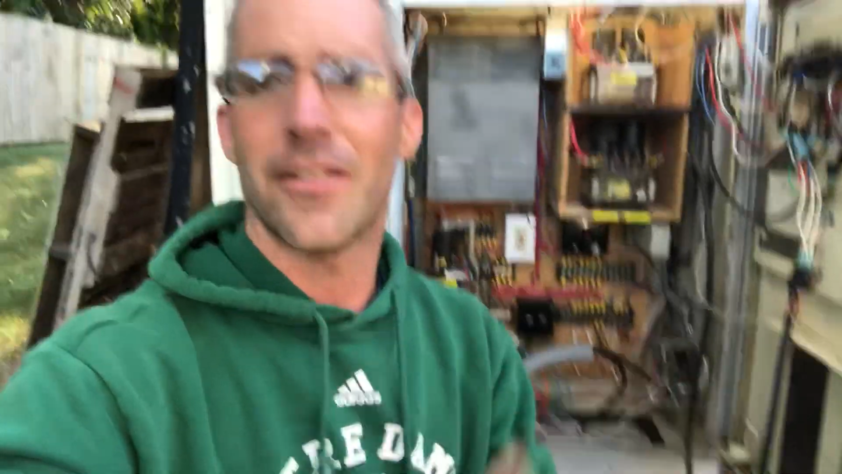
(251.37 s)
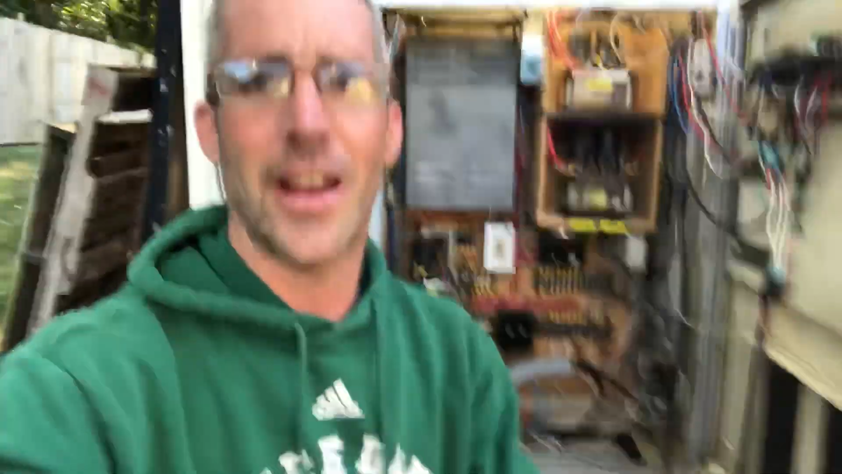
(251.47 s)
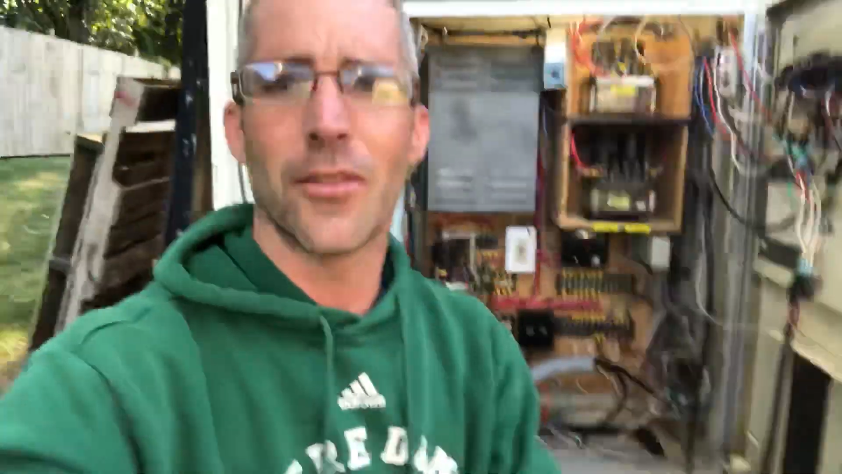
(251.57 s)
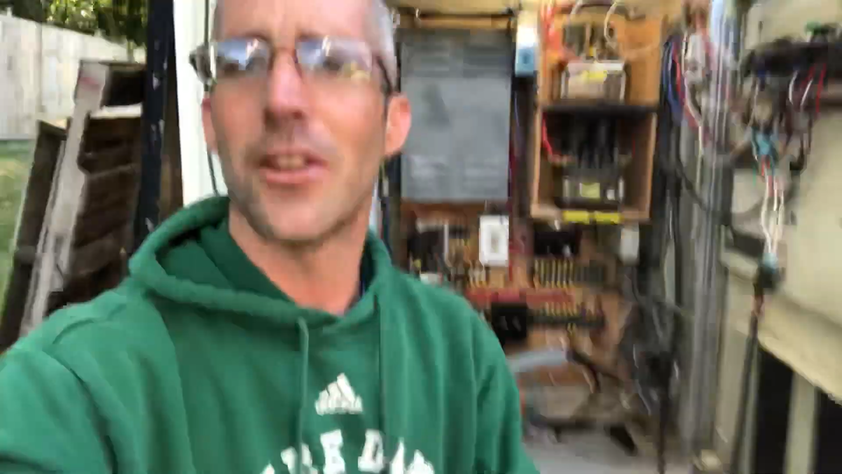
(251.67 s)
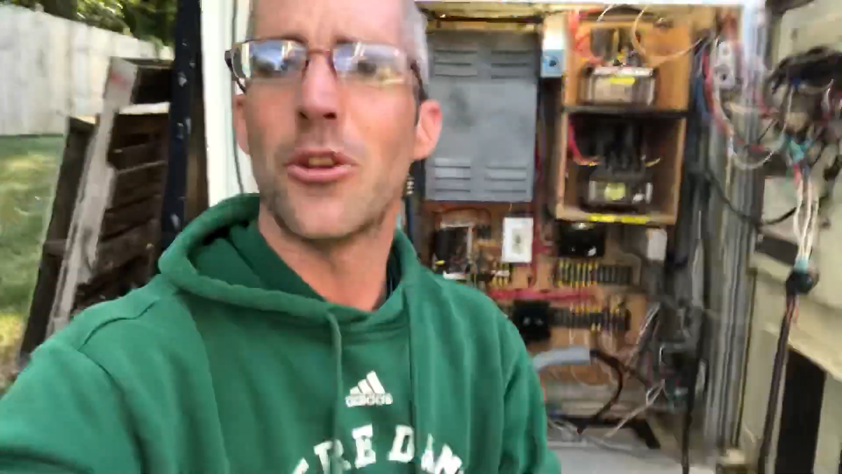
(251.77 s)

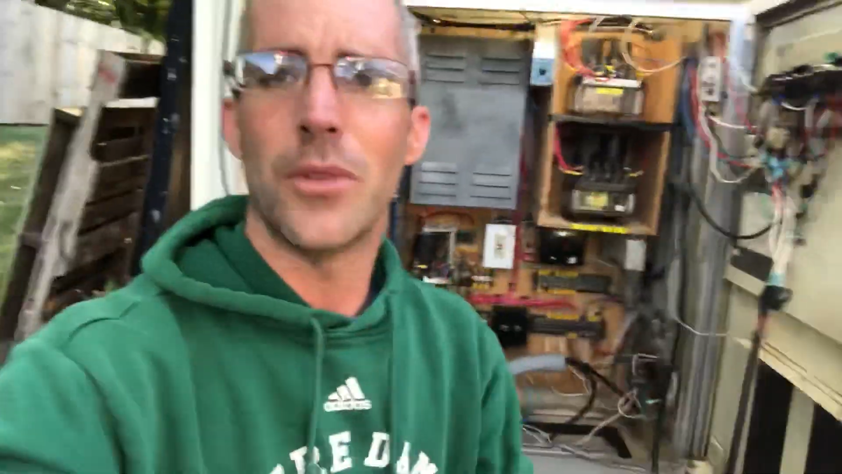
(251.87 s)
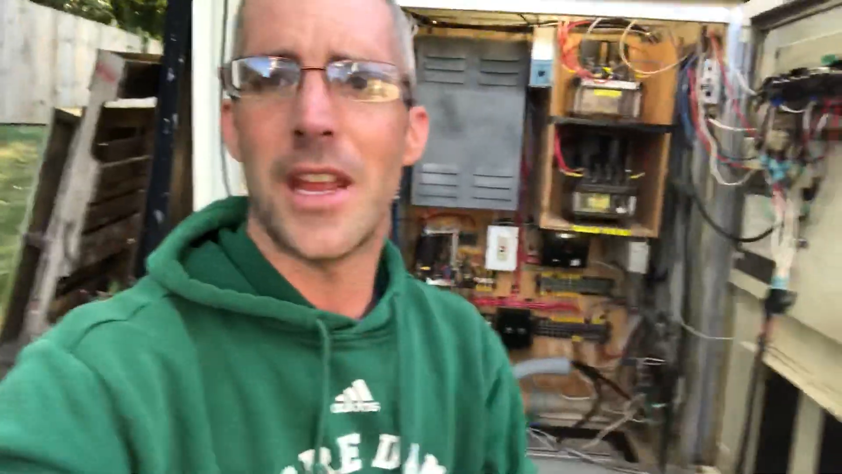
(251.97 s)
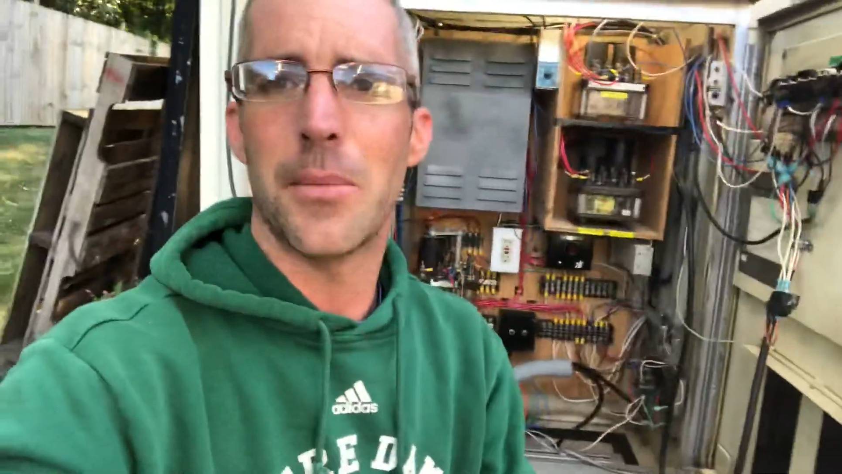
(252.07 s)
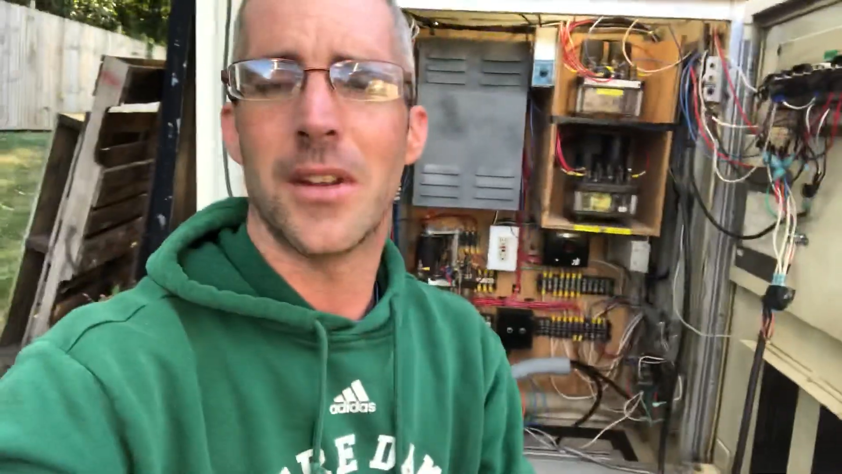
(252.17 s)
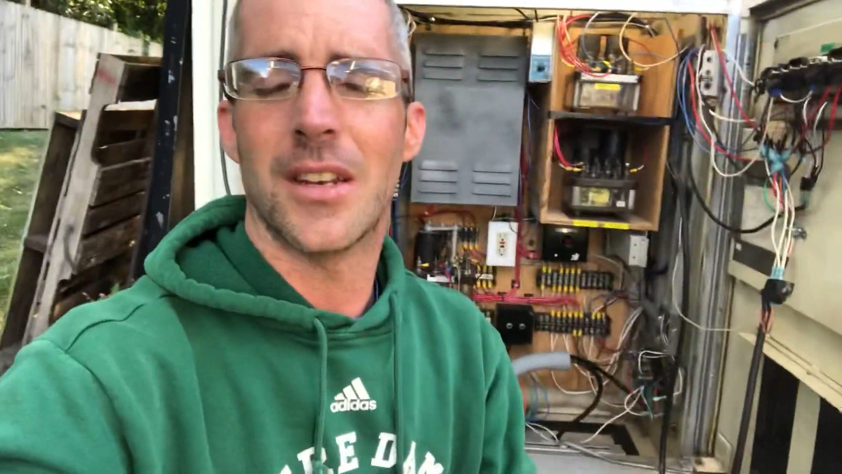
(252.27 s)
every you
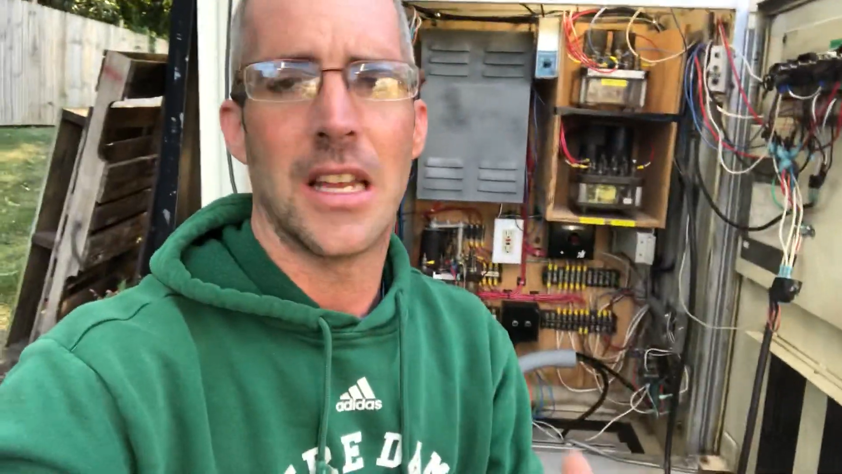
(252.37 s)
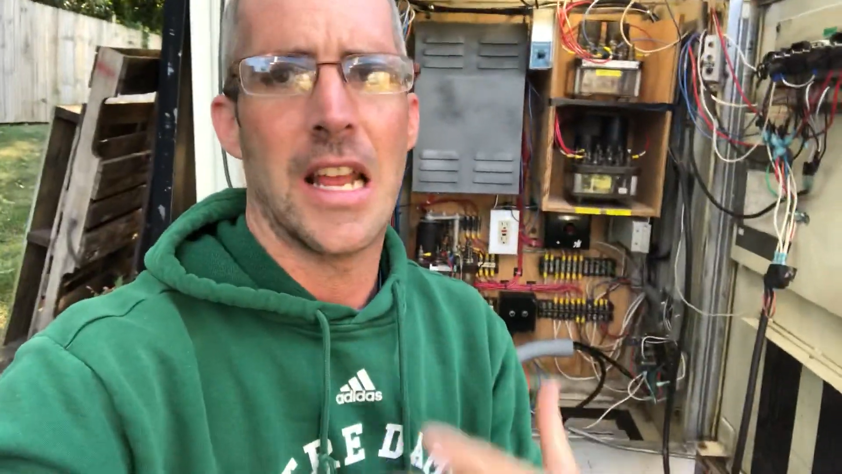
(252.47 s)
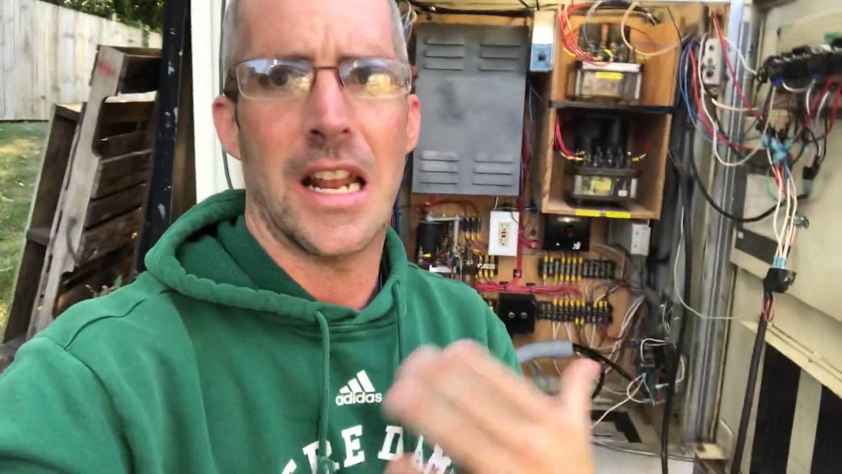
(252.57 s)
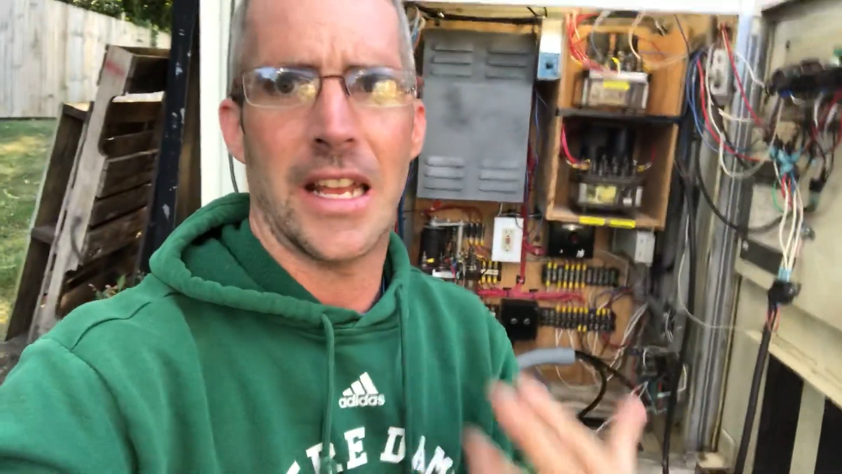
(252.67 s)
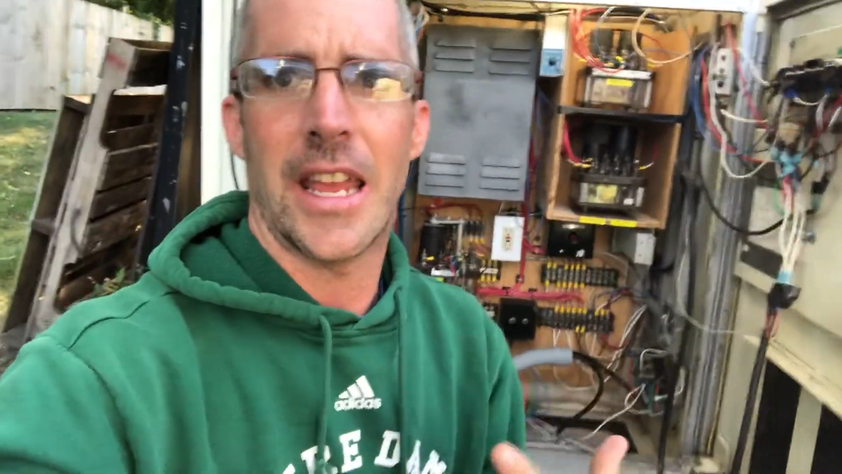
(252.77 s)
name it,
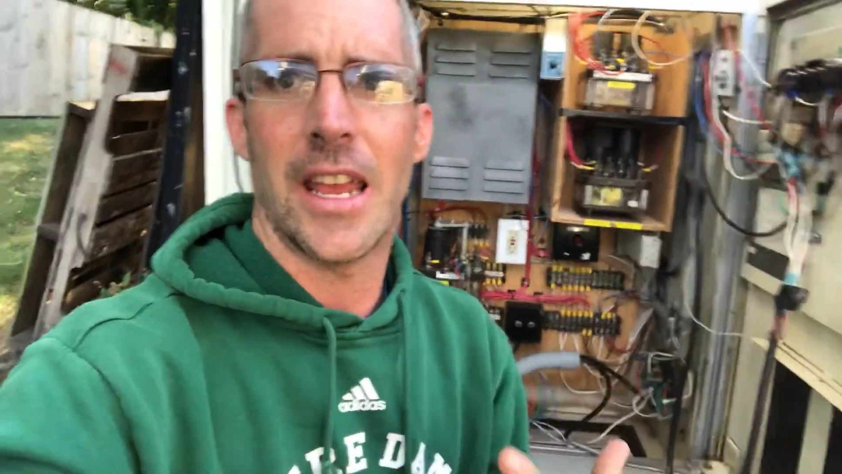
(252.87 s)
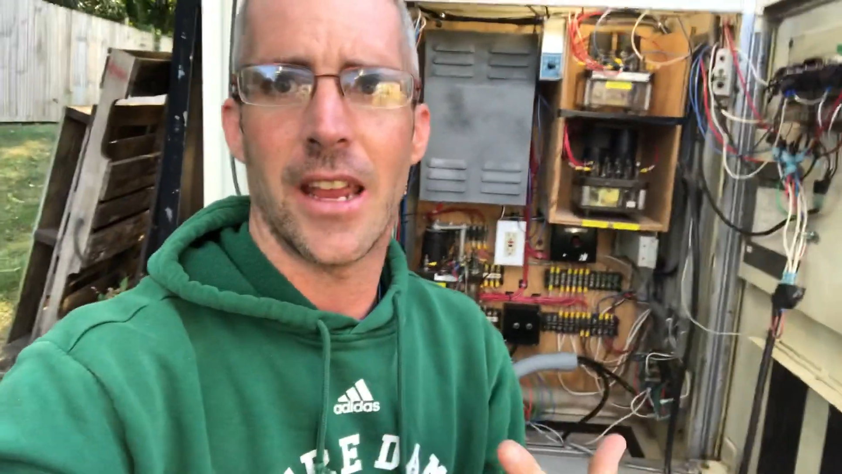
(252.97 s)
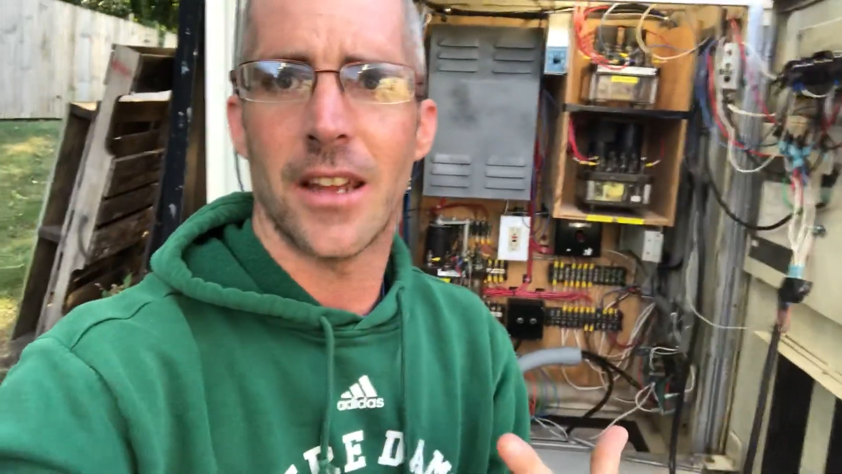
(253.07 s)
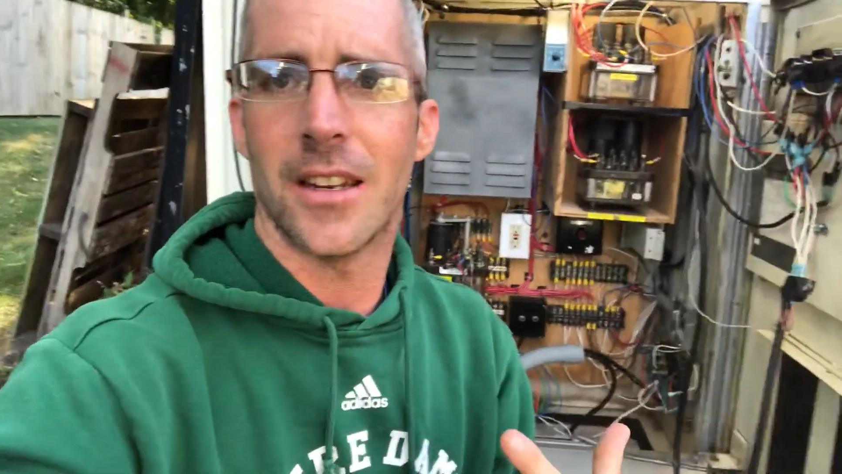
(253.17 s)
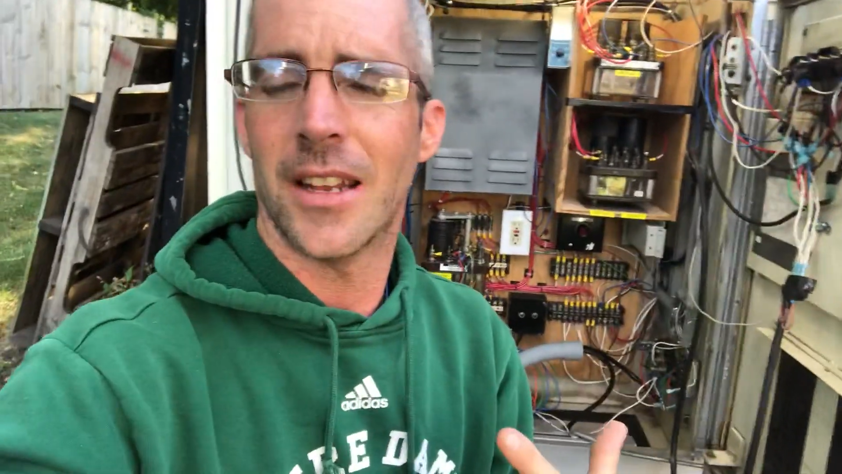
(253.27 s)
and I
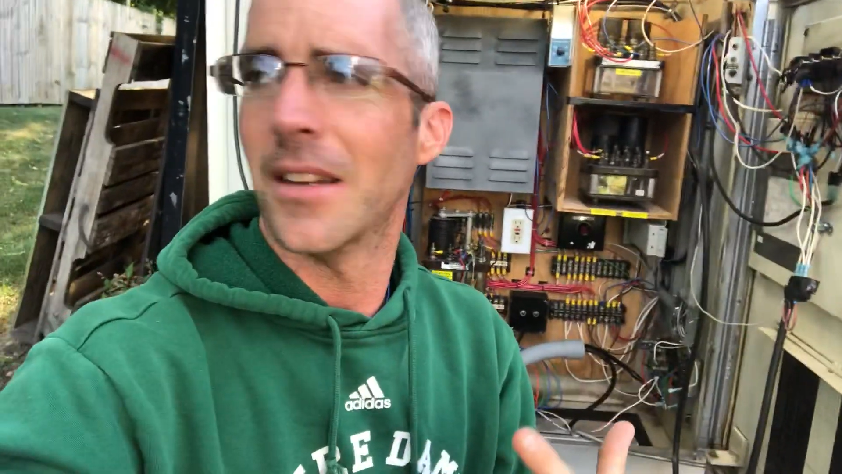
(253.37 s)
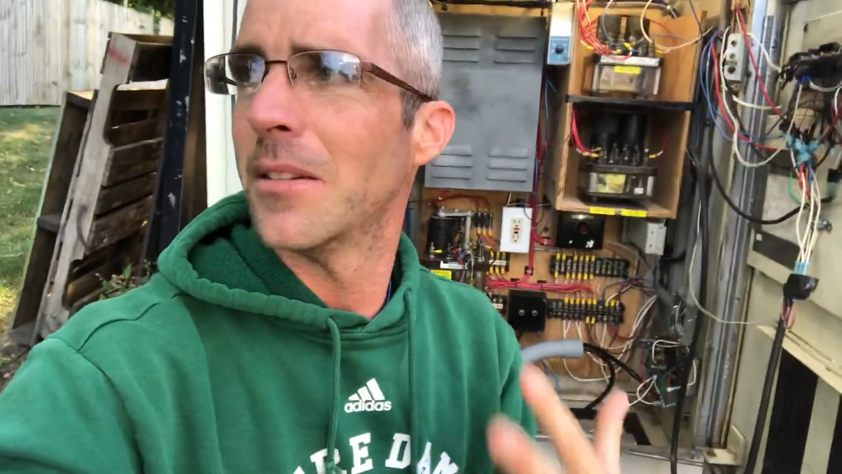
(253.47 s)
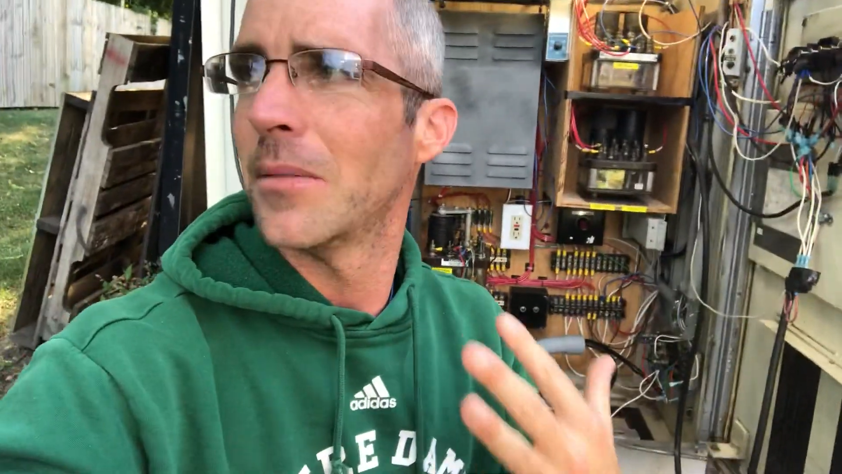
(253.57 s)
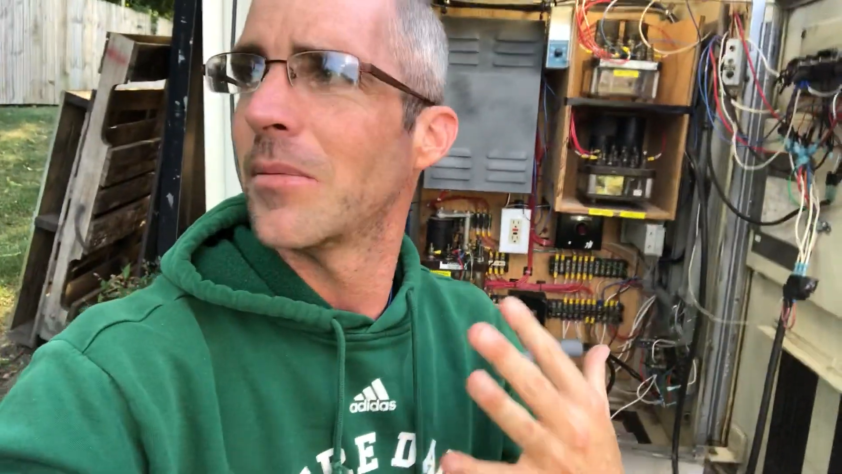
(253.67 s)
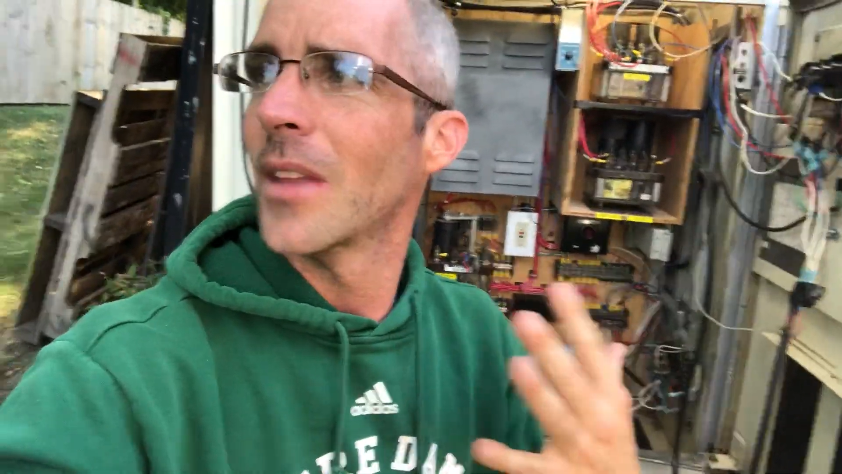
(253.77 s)
can't get it.
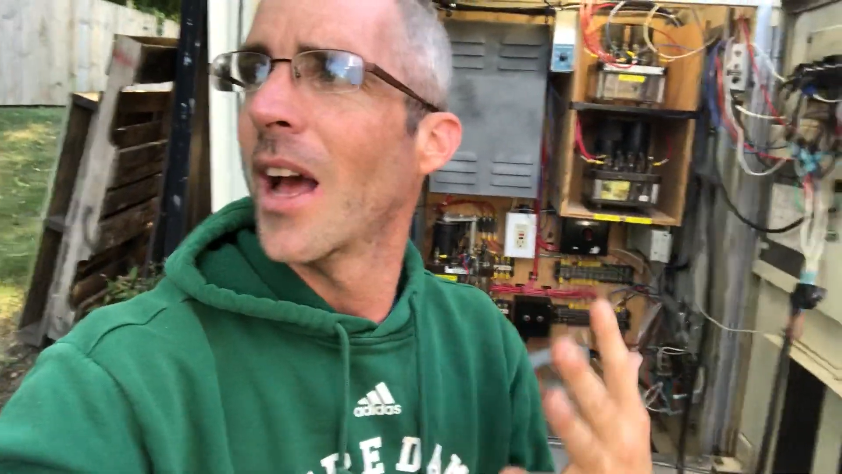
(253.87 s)
And